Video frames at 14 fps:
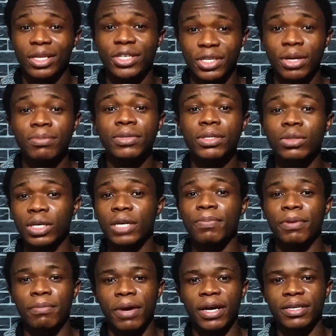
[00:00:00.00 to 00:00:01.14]
Something to keep
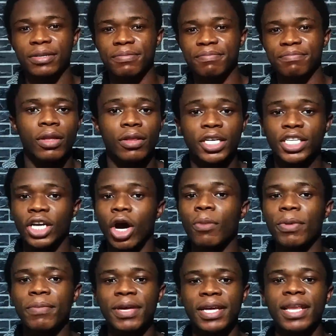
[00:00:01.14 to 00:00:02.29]
in mind. The
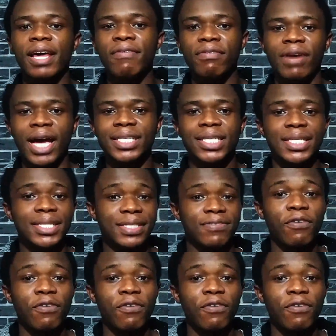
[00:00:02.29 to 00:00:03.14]
Xiaomi Mi 11 has a